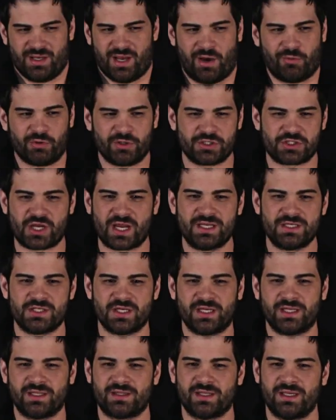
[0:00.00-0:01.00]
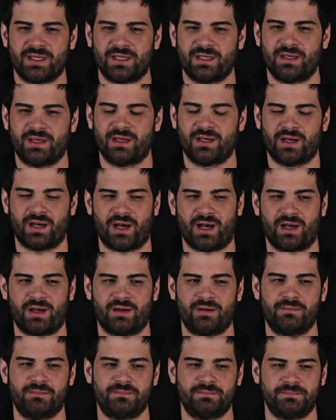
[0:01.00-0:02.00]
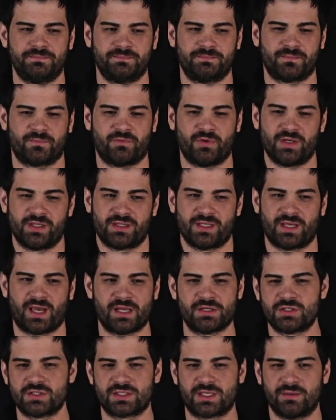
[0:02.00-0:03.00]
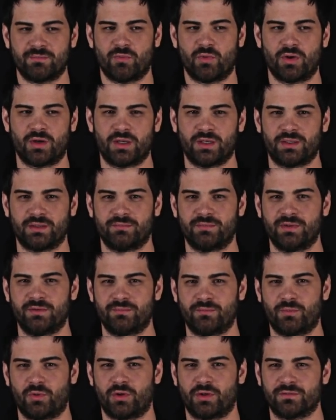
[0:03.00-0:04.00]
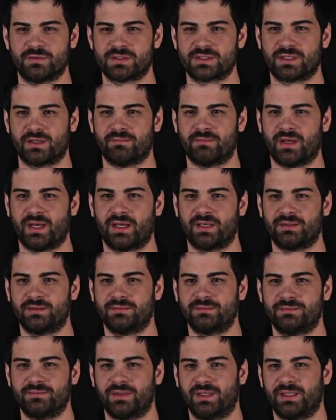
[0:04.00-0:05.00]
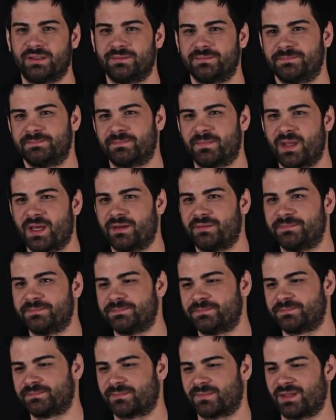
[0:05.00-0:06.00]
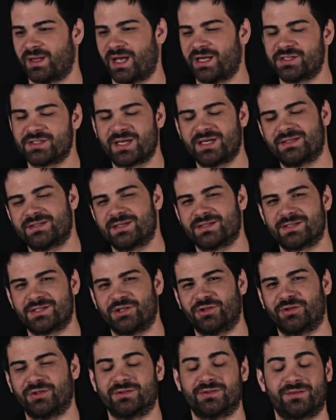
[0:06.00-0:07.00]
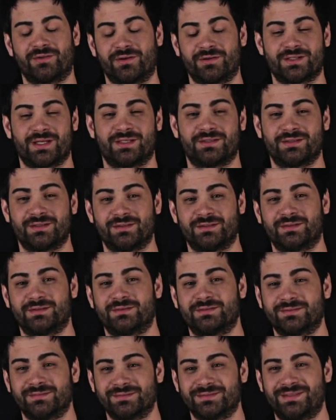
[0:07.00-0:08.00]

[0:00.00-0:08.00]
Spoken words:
I wouldn't change anything. If anything, I'd just get more and be more of a scumbag. But yeah, I just hate 16-year-olds with throat tattoos.